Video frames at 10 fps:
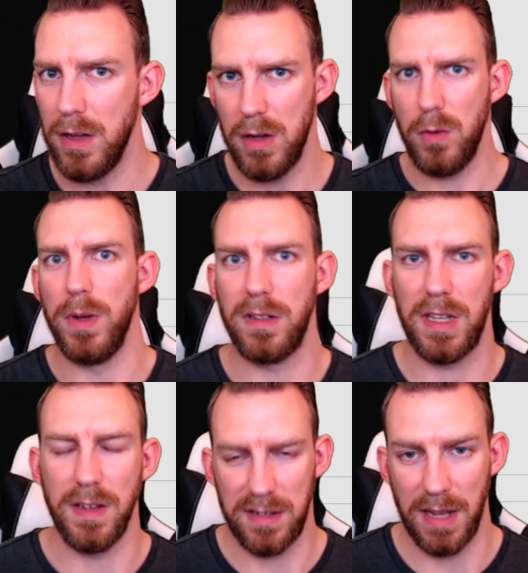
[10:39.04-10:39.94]
which
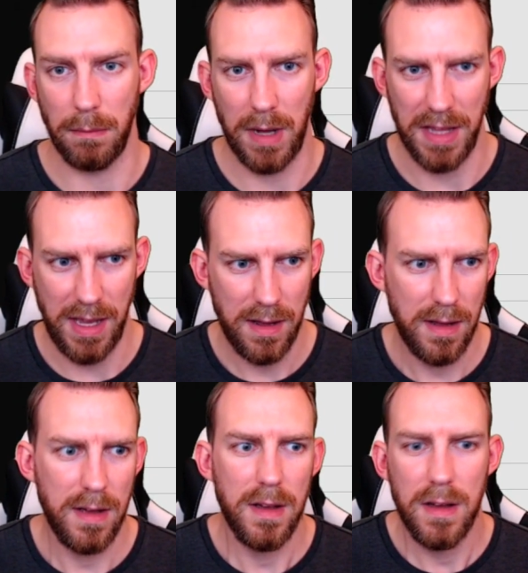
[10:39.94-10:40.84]
gets them money.
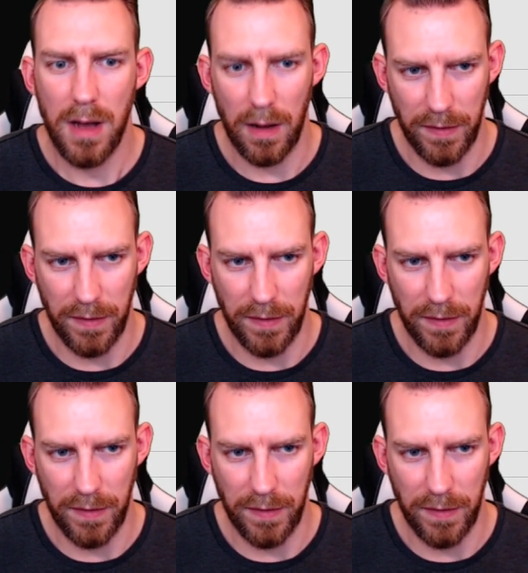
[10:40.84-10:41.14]
I